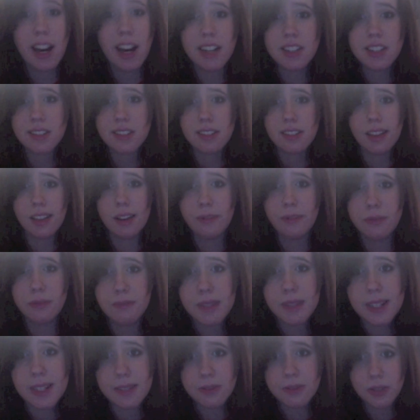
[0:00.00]
just love
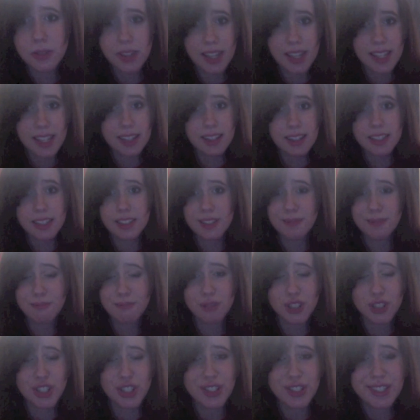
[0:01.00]
medieval England and
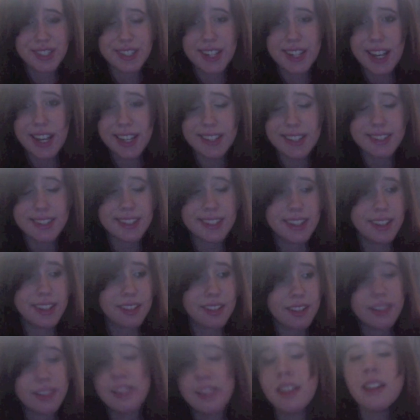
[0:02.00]
British knights and
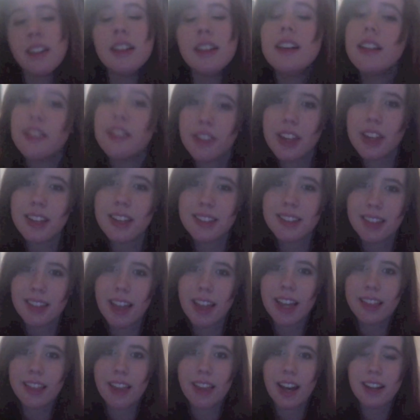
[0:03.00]
things
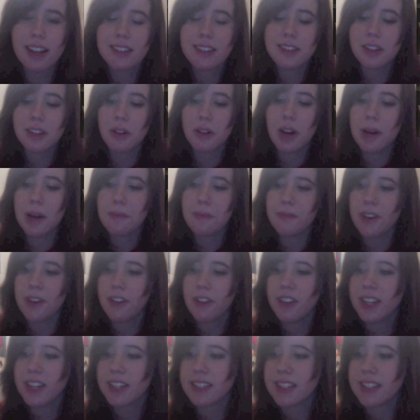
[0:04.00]
like that, so I'm
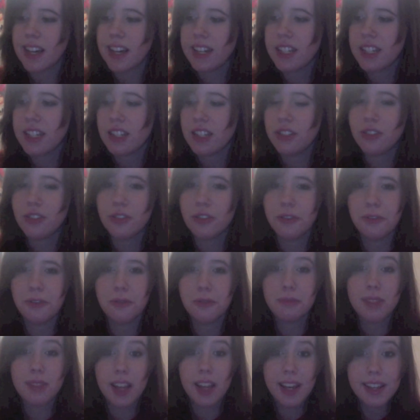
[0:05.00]
very excited to
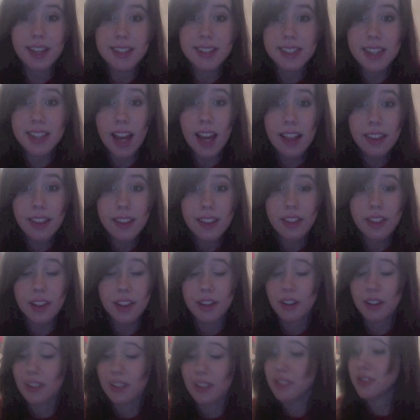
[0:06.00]
play as Galef and
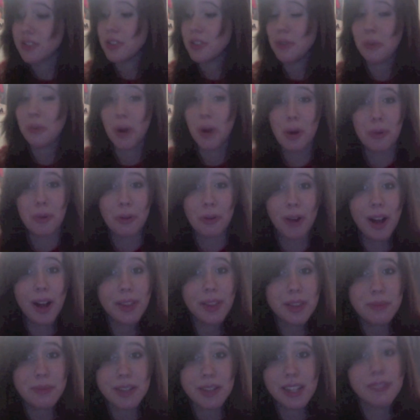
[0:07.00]
also roam around
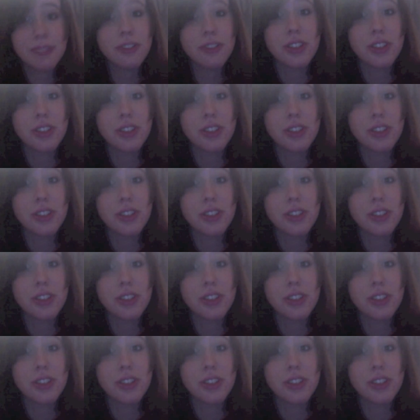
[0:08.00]
the medieval